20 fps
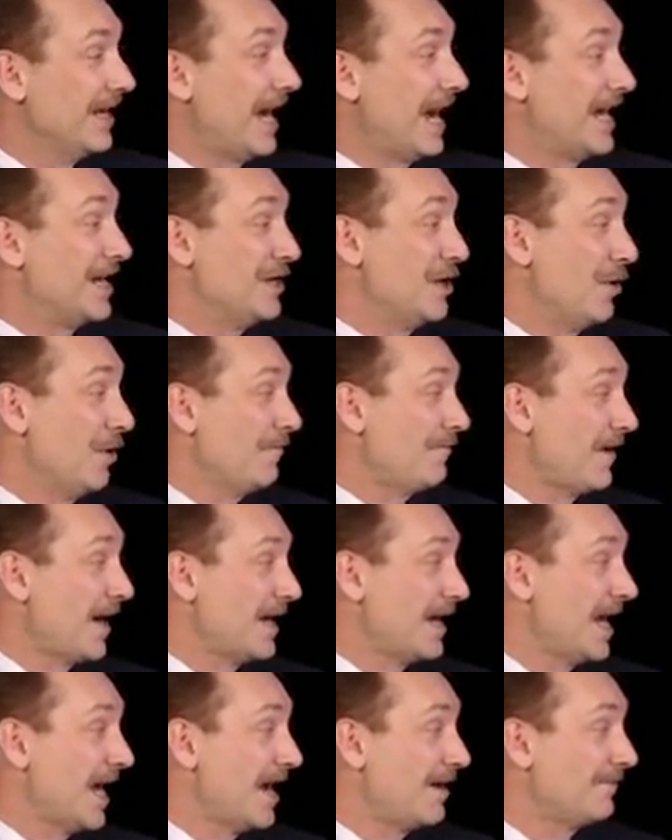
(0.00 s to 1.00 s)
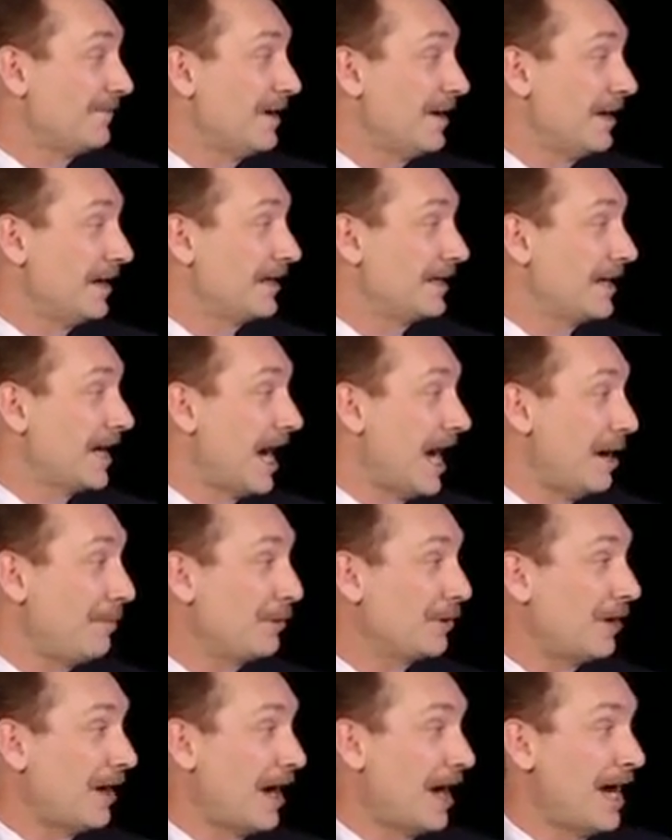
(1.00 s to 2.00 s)
I know if I have
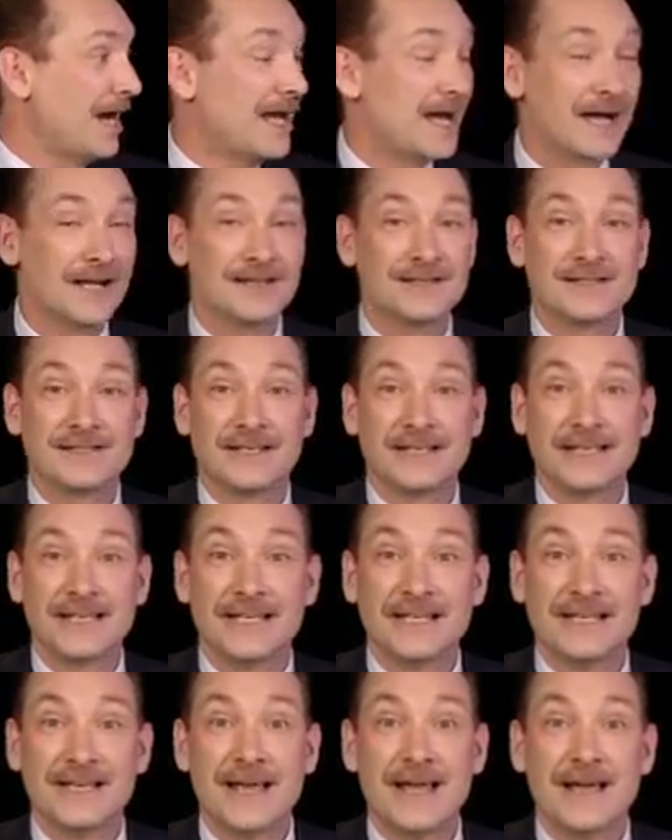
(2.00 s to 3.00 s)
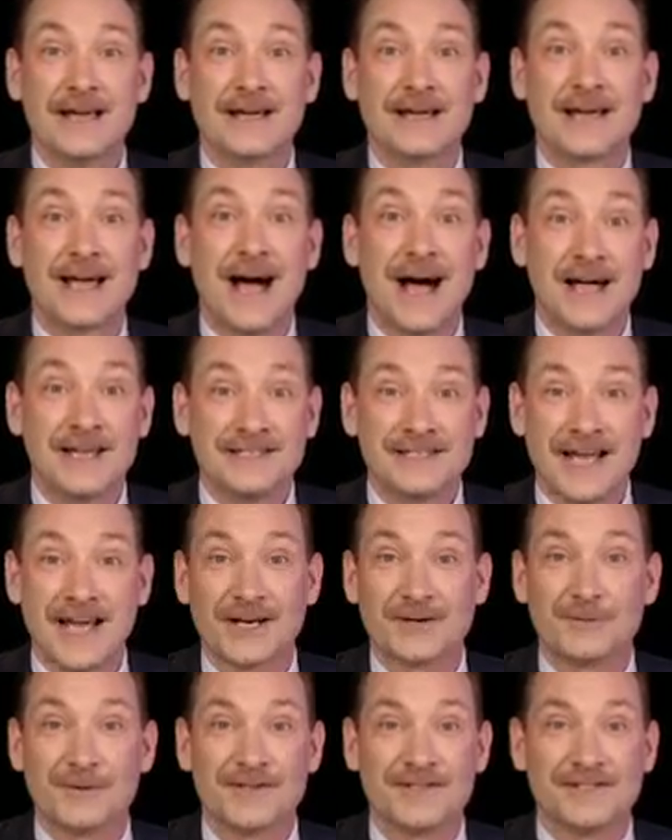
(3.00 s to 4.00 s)
copper ions in
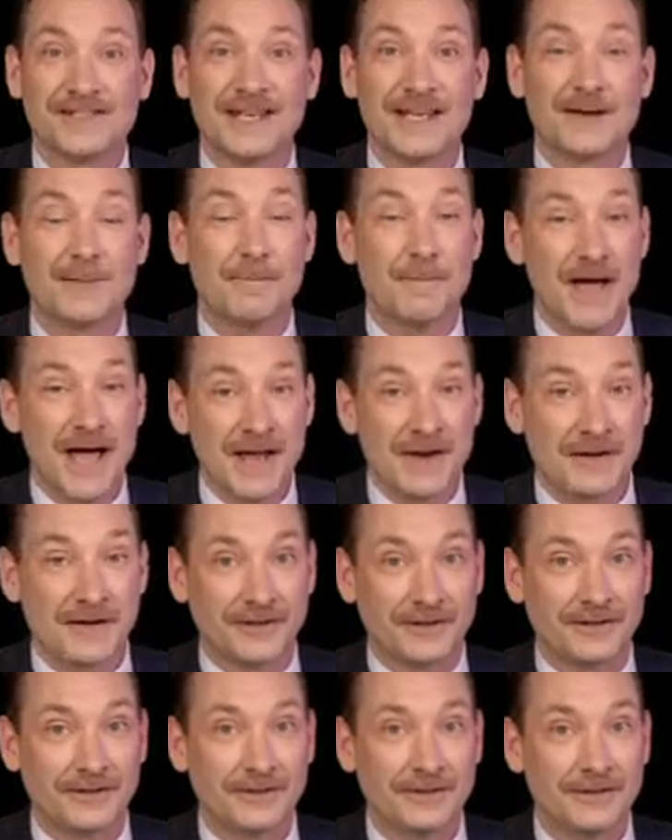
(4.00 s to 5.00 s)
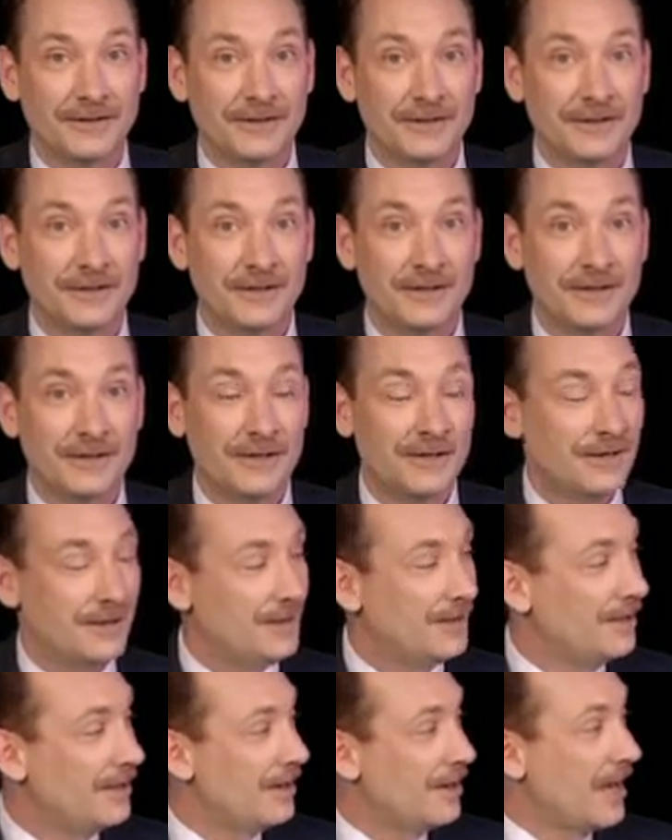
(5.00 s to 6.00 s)
contact with zinc metal,
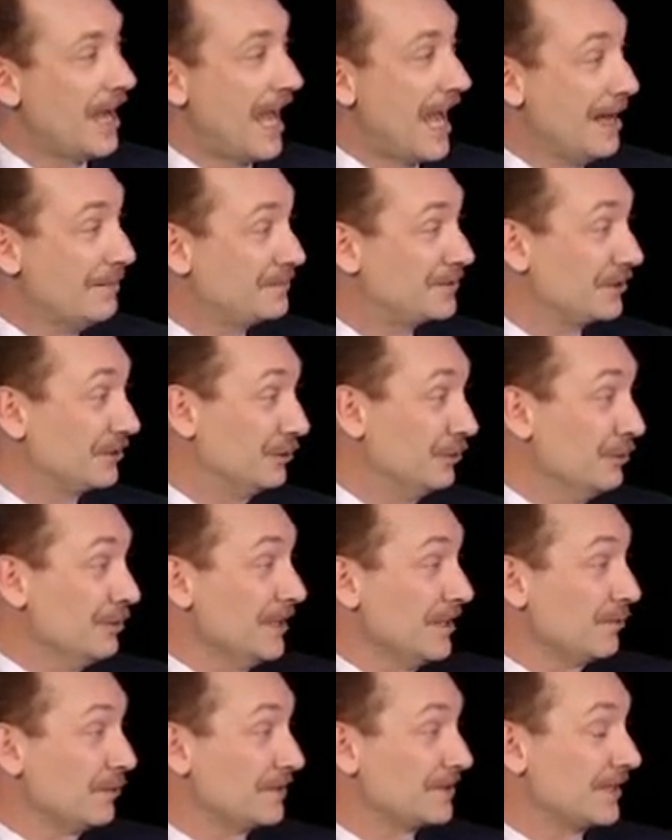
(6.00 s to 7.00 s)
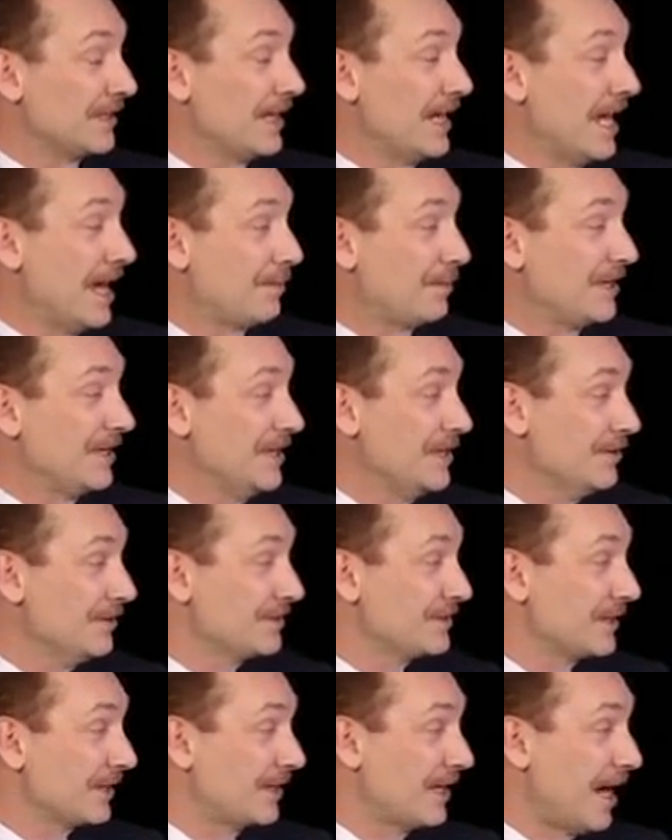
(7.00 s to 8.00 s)
absolutely what's going to happen here
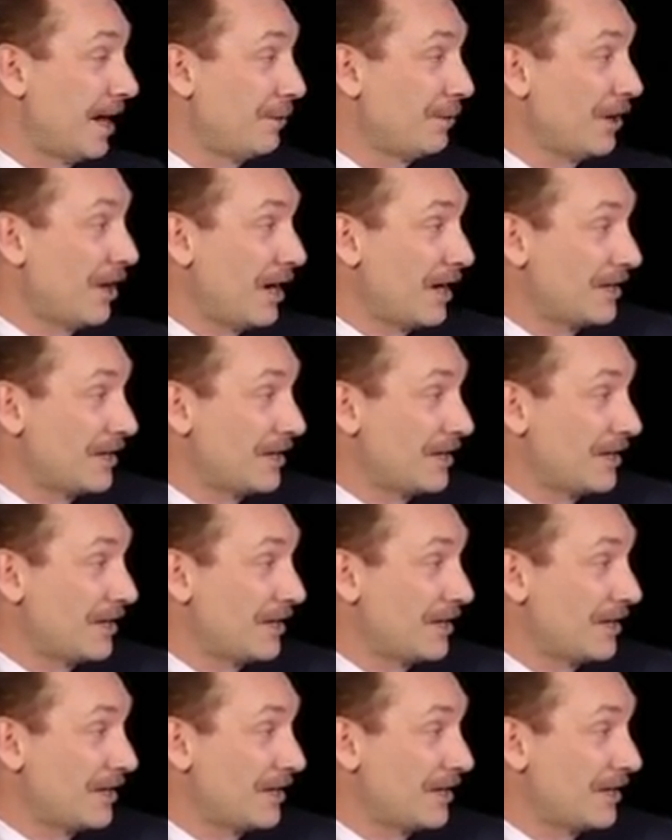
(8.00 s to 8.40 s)
is the copper